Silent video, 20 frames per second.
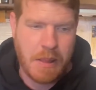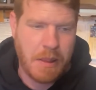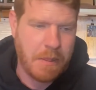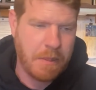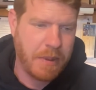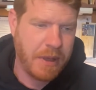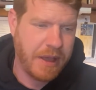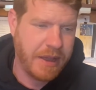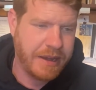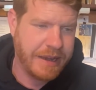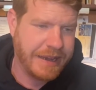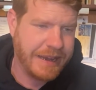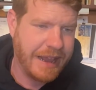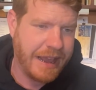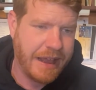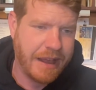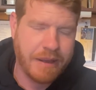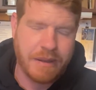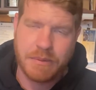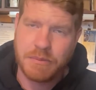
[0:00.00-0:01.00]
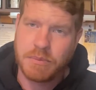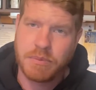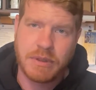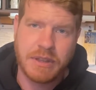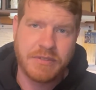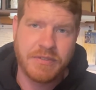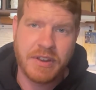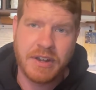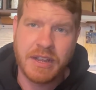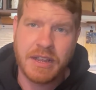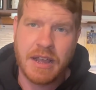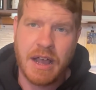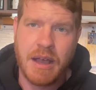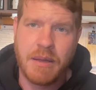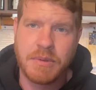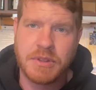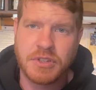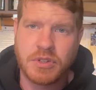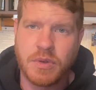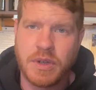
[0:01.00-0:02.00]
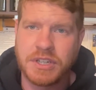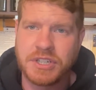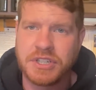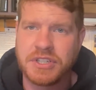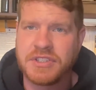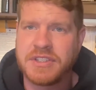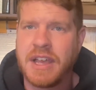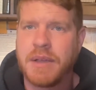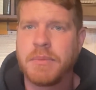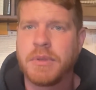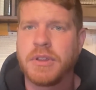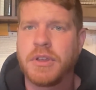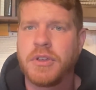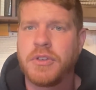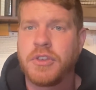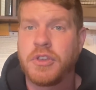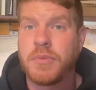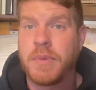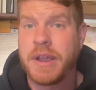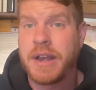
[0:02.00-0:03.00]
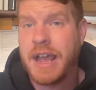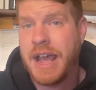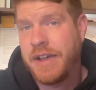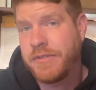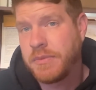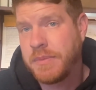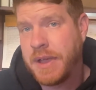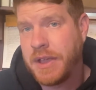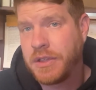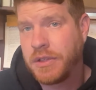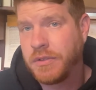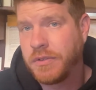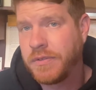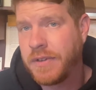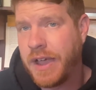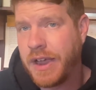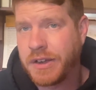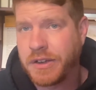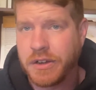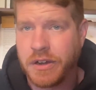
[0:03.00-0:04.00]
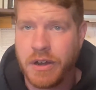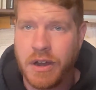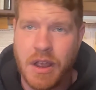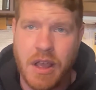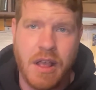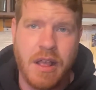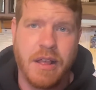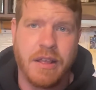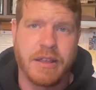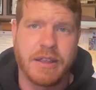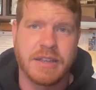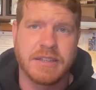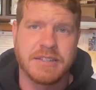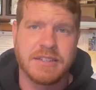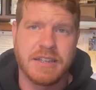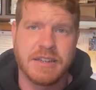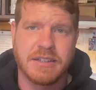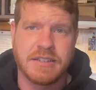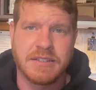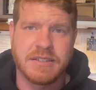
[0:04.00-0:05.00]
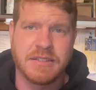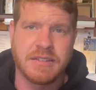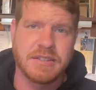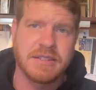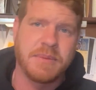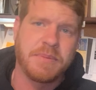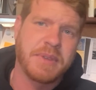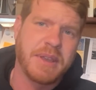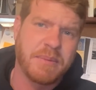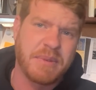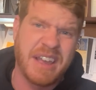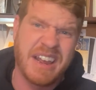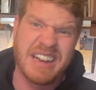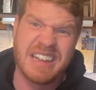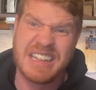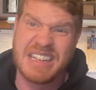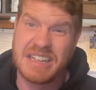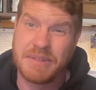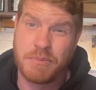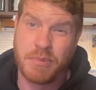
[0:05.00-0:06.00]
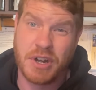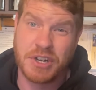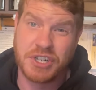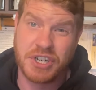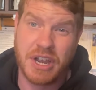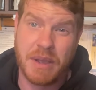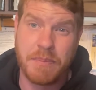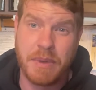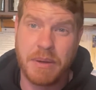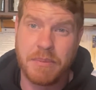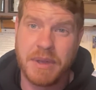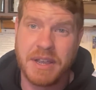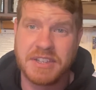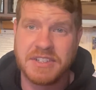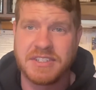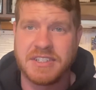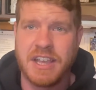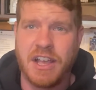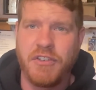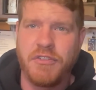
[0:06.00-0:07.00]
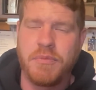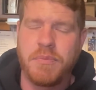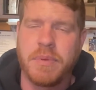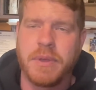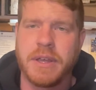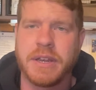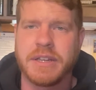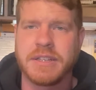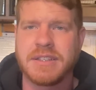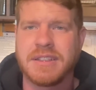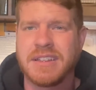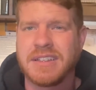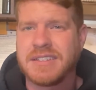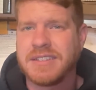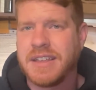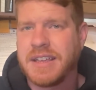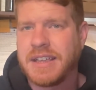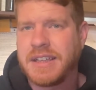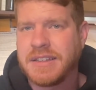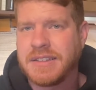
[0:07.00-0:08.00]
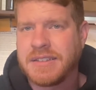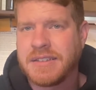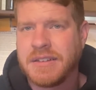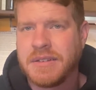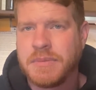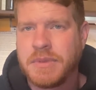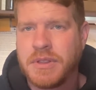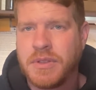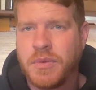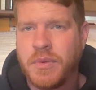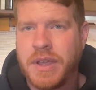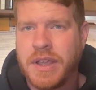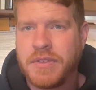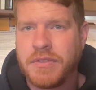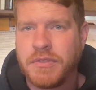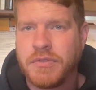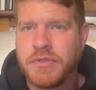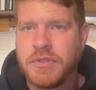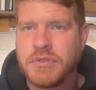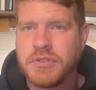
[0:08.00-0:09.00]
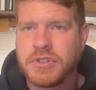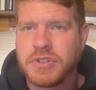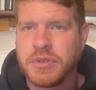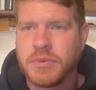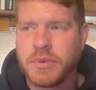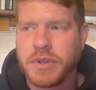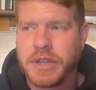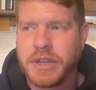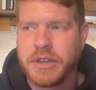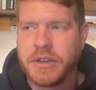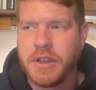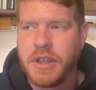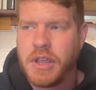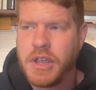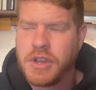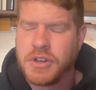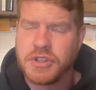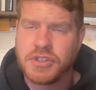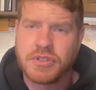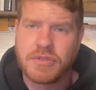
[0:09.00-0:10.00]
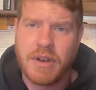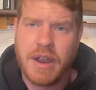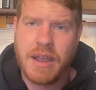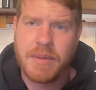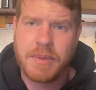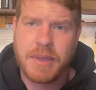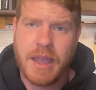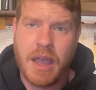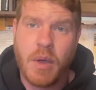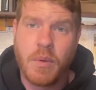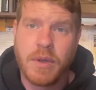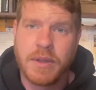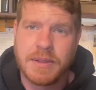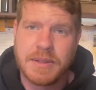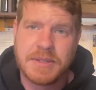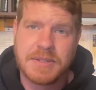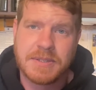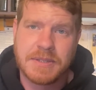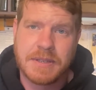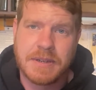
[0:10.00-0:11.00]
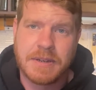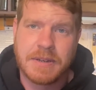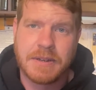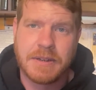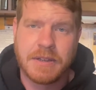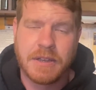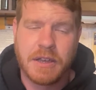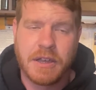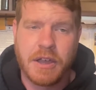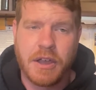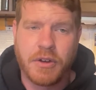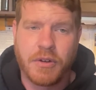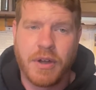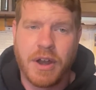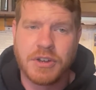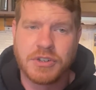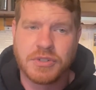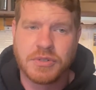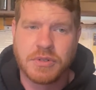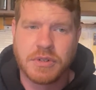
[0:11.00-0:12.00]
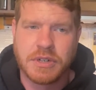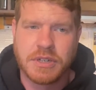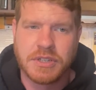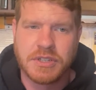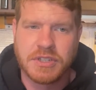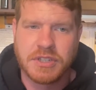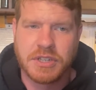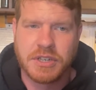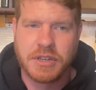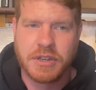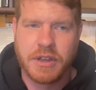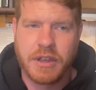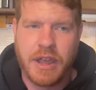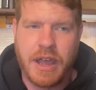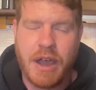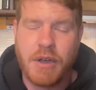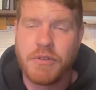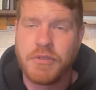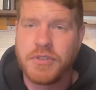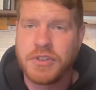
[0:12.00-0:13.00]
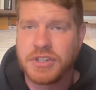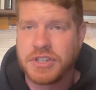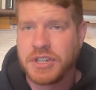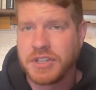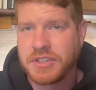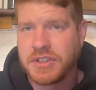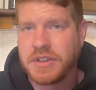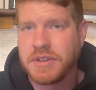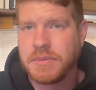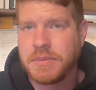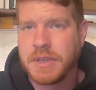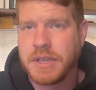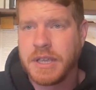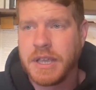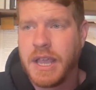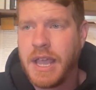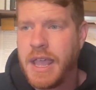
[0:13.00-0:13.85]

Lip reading: But yeah, leave any comments, questions down below that you might have about U-Factor. Like I said, it's still something I'm kind of brushing up on myself, but it looks like it's going to be the way of the future when describing how well insulated a garage door is and how efficient it's going to be